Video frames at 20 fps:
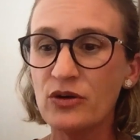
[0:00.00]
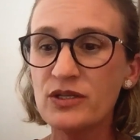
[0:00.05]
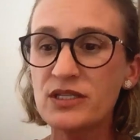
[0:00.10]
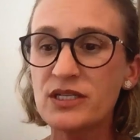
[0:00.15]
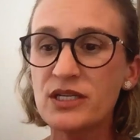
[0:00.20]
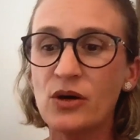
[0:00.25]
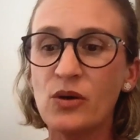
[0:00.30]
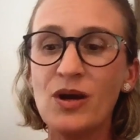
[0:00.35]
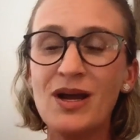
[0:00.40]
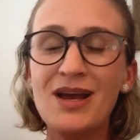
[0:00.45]

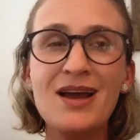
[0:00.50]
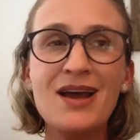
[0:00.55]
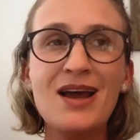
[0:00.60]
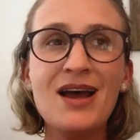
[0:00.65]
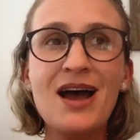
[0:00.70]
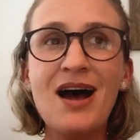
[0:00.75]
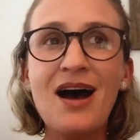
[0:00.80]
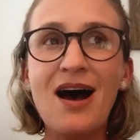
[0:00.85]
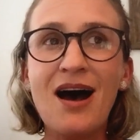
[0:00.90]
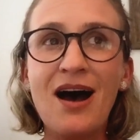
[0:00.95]
So,
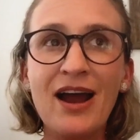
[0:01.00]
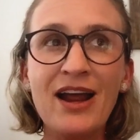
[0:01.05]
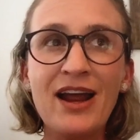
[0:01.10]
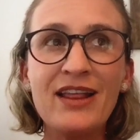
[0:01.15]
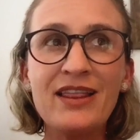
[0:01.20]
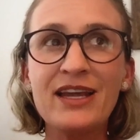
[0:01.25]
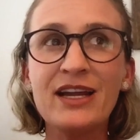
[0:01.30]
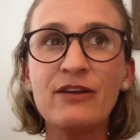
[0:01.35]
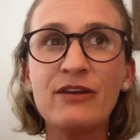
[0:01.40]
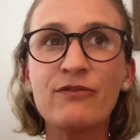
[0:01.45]

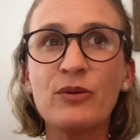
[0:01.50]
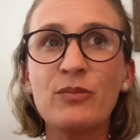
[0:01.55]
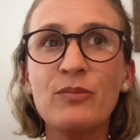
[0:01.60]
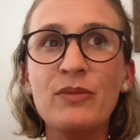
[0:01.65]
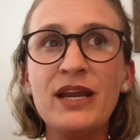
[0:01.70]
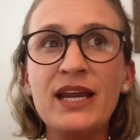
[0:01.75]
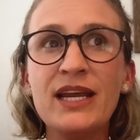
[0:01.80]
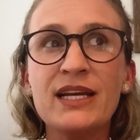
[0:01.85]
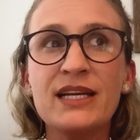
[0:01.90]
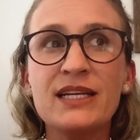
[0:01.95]
I think for
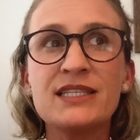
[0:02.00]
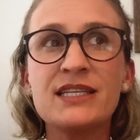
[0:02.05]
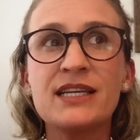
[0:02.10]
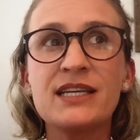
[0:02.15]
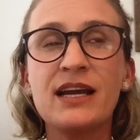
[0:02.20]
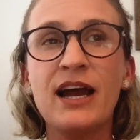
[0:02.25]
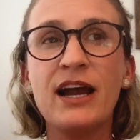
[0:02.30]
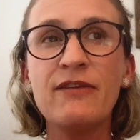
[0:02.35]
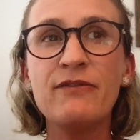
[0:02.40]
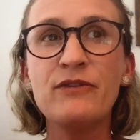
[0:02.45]
me,
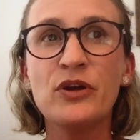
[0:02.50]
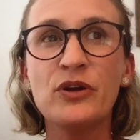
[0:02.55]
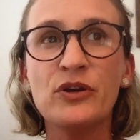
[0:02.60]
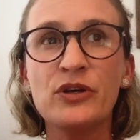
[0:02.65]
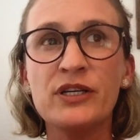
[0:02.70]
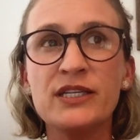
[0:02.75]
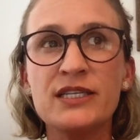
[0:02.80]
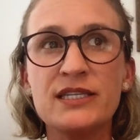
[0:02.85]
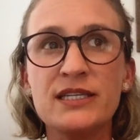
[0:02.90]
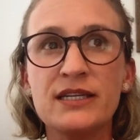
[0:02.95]
I've
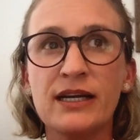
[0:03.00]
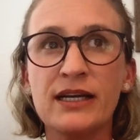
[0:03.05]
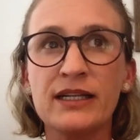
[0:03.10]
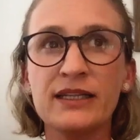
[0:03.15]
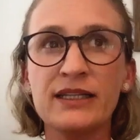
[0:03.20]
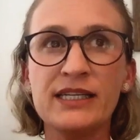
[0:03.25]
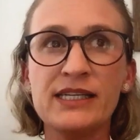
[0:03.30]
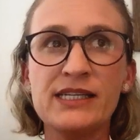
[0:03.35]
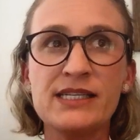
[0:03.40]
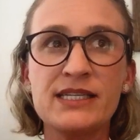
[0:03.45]
noticed
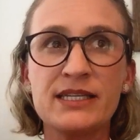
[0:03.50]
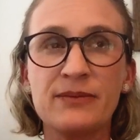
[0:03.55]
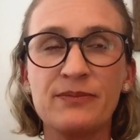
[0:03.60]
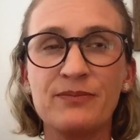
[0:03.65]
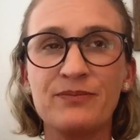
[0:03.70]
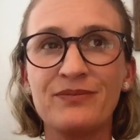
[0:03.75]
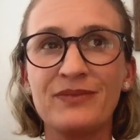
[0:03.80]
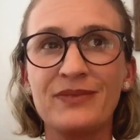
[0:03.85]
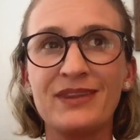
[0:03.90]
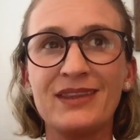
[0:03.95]
at least,
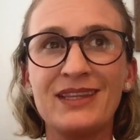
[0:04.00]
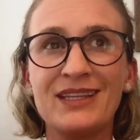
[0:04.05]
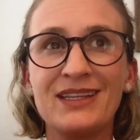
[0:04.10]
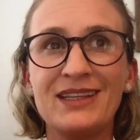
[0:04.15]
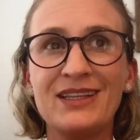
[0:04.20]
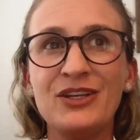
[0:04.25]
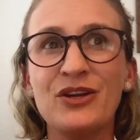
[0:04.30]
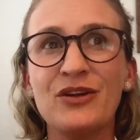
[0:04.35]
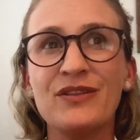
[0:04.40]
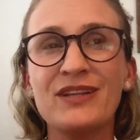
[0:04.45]

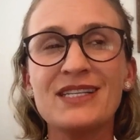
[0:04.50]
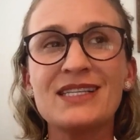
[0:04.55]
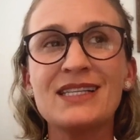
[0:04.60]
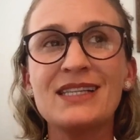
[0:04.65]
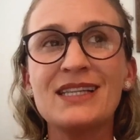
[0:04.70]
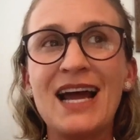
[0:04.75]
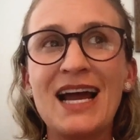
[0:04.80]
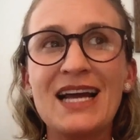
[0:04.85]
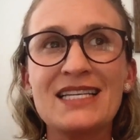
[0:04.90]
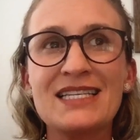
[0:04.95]

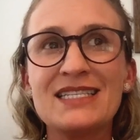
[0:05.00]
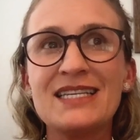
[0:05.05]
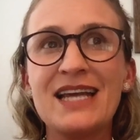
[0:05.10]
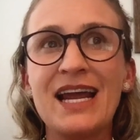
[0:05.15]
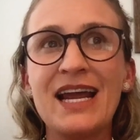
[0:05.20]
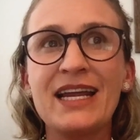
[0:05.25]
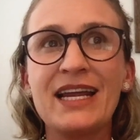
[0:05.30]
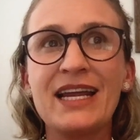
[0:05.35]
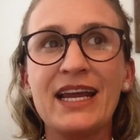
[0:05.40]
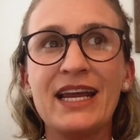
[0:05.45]
this last
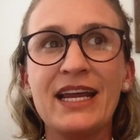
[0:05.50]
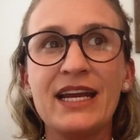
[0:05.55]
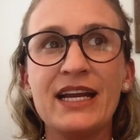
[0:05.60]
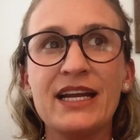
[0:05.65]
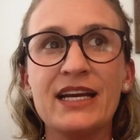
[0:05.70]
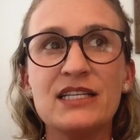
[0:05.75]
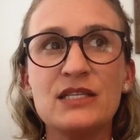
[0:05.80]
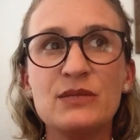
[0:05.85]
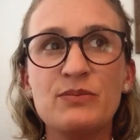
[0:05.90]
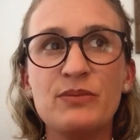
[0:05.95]

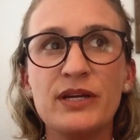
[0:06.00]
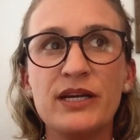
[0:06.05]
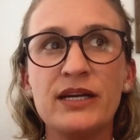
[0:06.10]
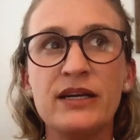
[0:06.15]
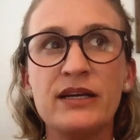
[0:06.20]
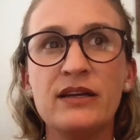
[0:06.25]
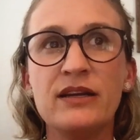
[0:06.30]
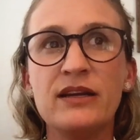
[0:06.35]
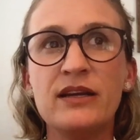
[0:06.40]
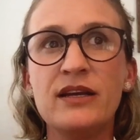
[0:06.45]
decade has
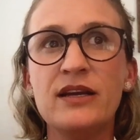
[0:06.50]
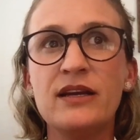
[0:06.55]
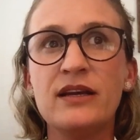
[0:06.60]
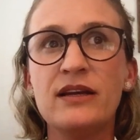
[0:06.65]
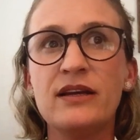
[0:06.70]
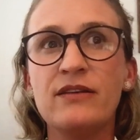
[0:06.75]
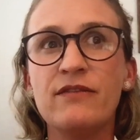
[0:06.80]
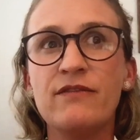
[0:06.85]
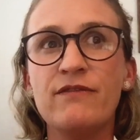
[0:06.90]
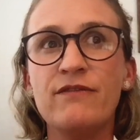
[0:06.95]
been
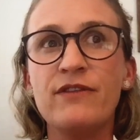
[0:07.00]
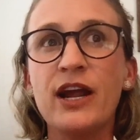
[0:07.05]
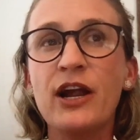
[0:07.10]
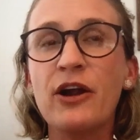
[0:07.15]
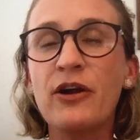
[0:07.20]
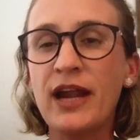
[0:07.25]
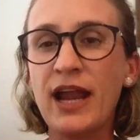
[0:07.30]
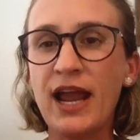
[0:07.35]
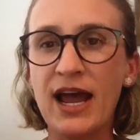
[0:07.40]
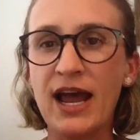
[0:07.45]

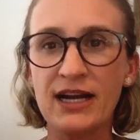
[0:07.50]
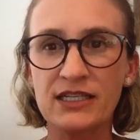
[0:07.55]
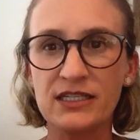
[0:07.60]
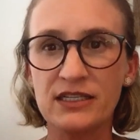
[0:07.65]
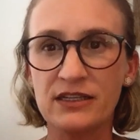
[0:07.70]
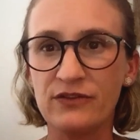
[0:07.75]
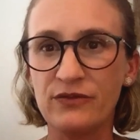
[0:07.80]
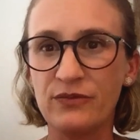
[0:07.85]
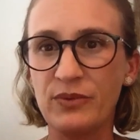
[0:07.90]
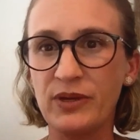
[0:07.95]
very
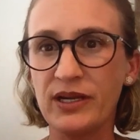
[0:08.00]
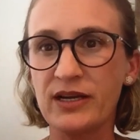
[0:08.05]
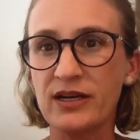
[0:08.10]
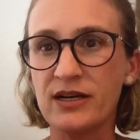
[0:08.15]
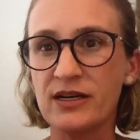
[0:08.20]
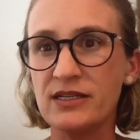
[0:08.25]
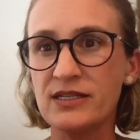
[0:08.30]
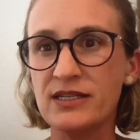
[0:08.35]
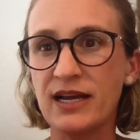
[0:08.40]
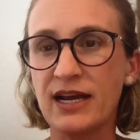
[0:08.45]
active
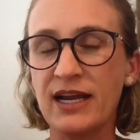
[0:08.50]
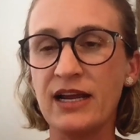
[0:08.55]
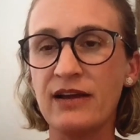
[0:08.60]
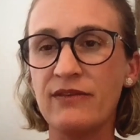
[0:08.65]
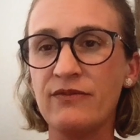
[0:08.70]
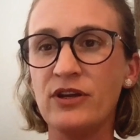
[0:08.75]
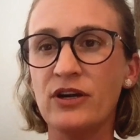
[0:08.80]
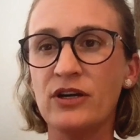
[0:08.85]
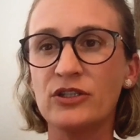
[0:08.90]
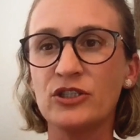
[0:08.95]
because I
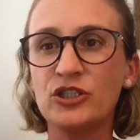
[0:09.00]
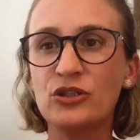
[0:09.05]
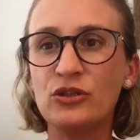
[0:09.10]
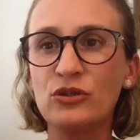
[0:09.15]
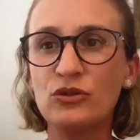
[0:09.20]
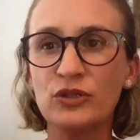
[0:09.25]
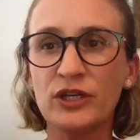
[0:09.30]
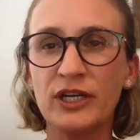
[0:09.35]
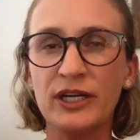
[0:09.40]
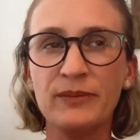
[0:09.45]
have young
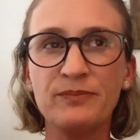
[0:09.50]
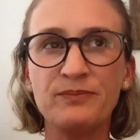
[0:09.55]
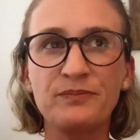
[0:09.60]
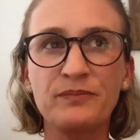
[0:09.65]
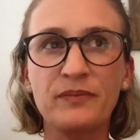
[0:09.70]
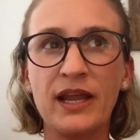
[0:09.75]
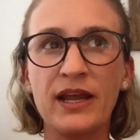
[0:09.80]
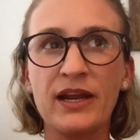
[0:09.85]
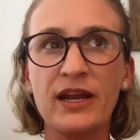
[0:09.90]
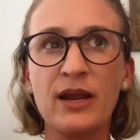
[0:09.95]

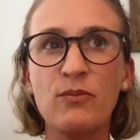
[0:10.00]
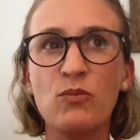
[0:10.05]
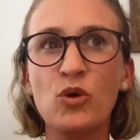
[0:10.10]
children and